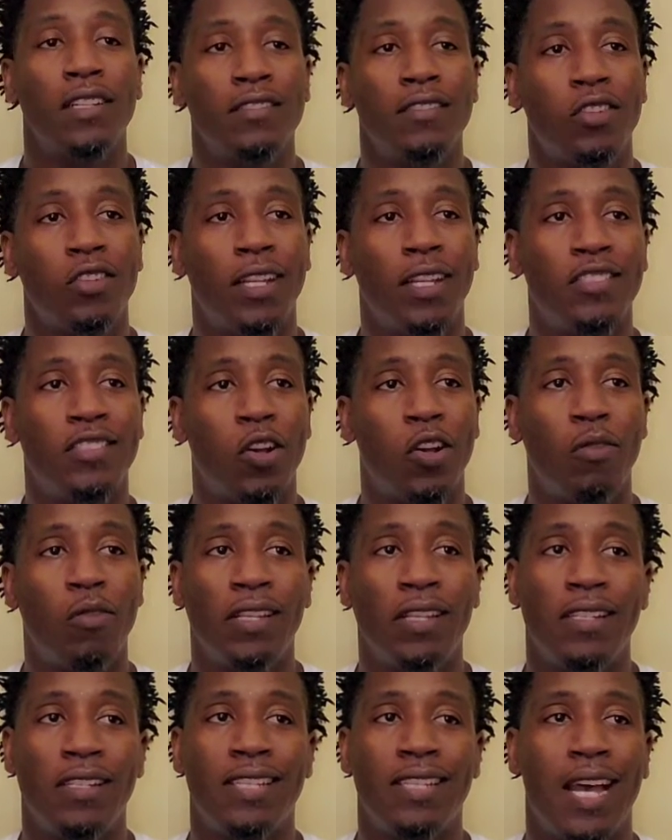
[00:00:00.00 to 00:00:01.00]
So let's go
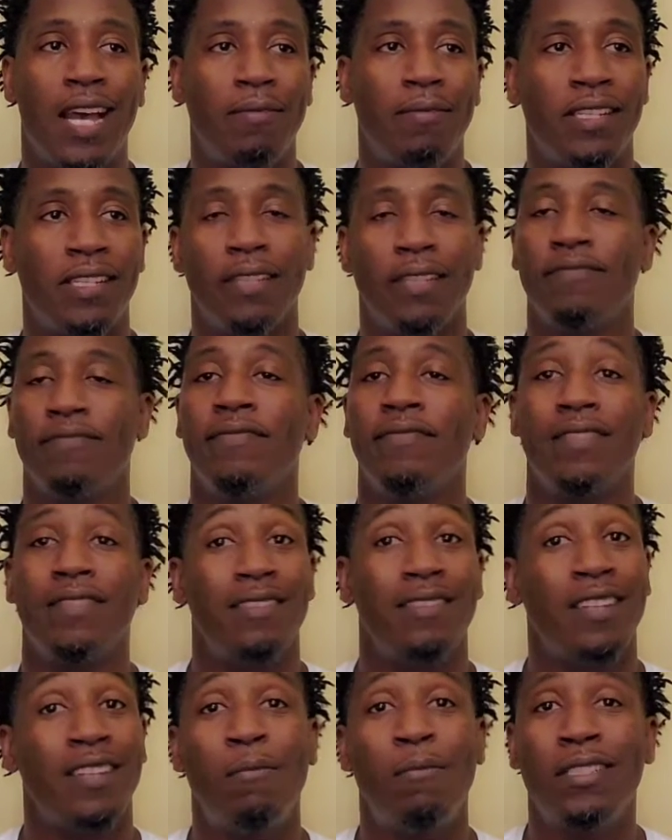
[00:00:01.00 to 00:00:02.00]
with their top 10.
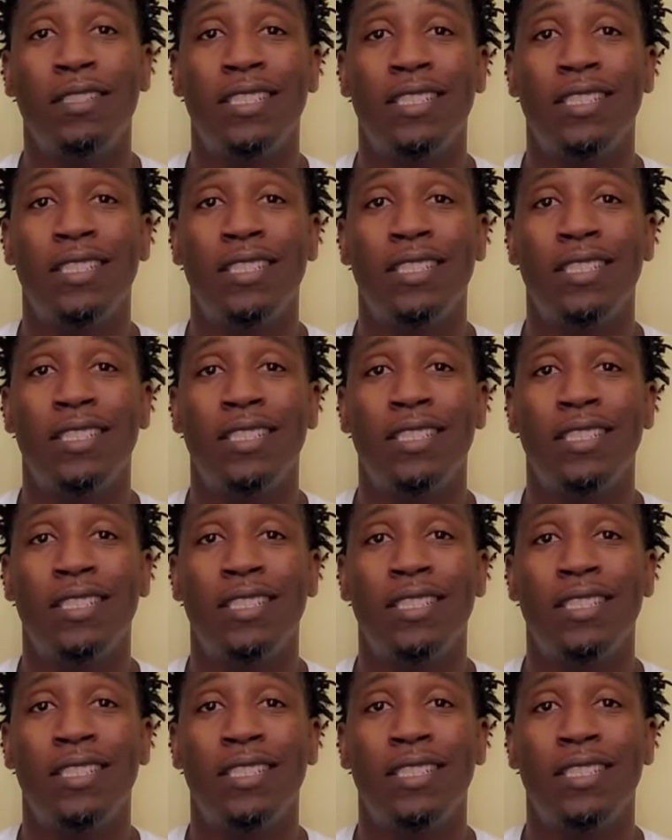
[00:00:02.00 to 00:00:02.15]
Number